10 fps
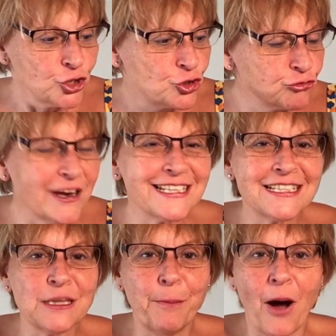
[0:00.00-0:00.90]
dress
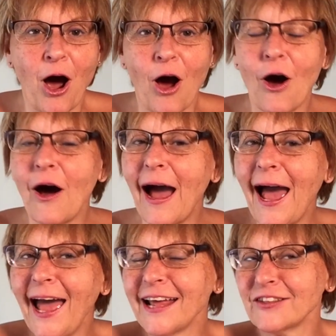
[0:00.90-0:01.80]
the part,
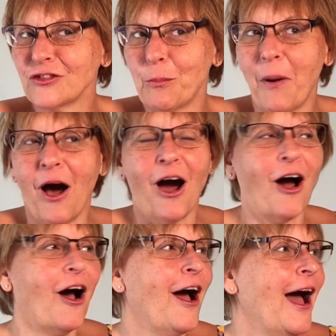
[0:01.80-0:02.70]
act the
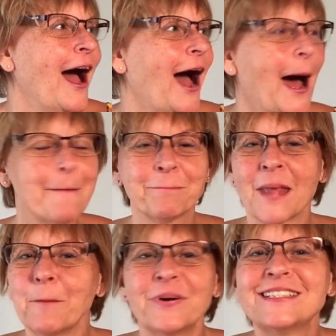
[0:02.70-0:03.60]
part,
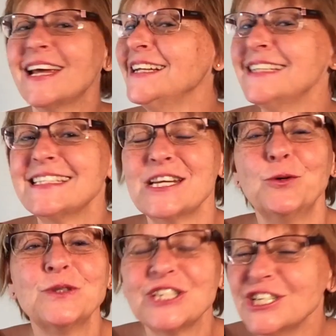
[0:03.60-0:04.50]
pretend it's an
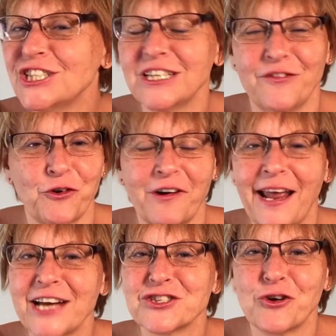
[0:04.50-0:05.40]
audition if you're an
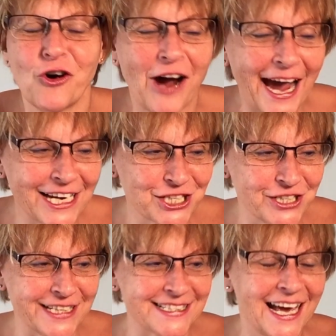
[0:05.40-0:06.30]
actor or
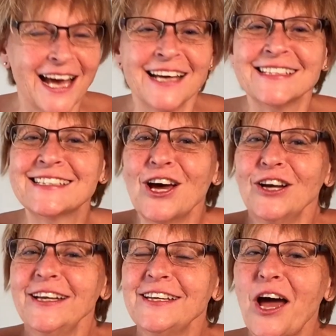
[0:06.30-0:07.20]
actress.
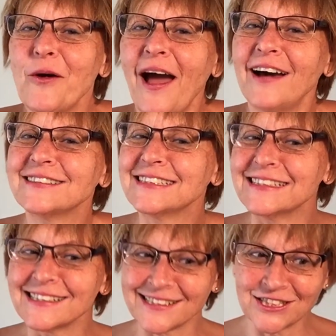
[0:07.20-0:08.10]
Certainly know how
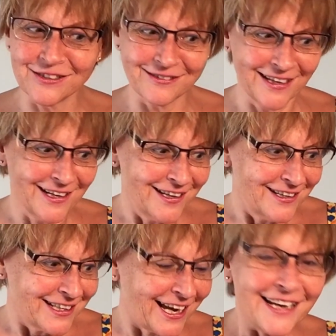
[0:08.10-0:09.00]
to
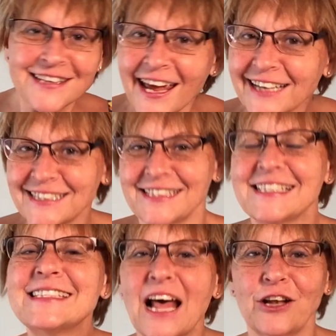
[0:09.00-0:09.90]
connect and
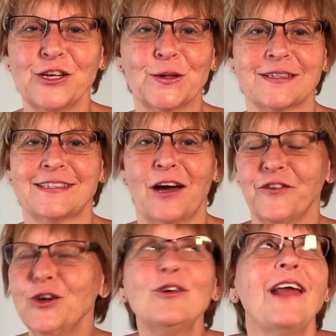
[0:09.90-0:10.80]
sell
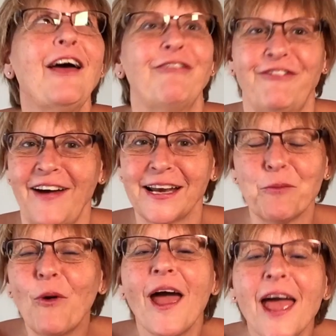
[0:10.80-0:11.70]
yourself. You can have fun
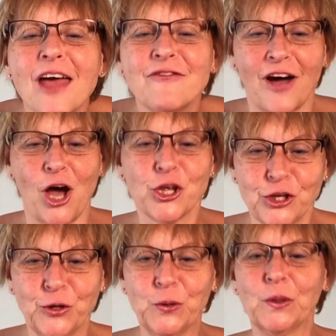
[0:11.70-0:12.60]
in whatever
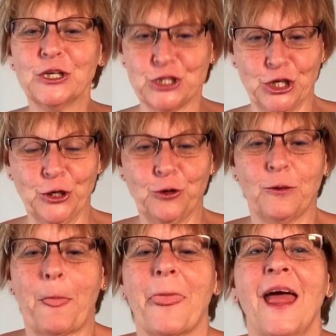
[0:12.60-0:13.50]
you do.